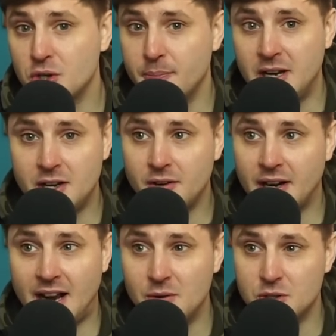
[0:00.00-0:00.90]
media
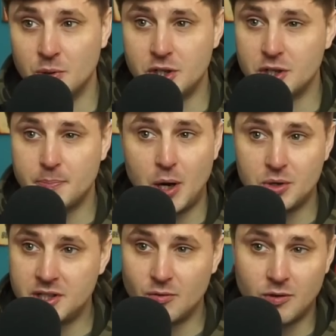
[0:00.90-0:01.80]
accounts were just
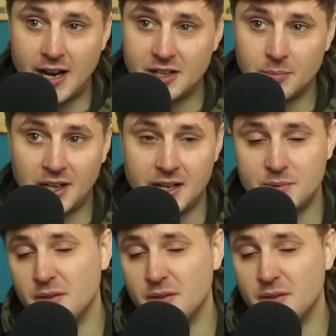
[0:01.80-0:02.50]
posting random clips of